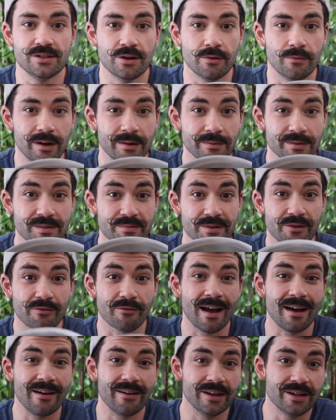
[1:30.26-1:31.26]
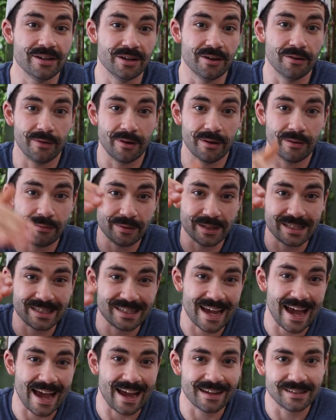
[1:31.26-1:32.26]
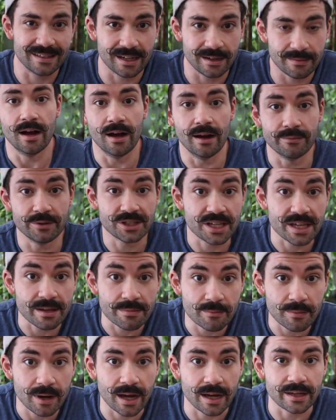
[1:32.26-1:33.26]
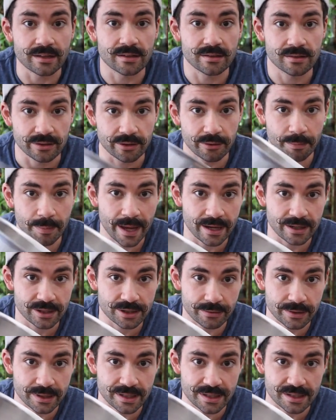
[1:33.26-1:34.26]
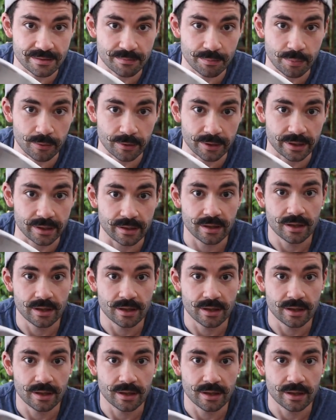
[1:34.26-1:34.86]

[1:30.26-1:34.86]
You don't want them to be crowded. You don't want them to be stacked up. Just keep in mind, your pan choice is important.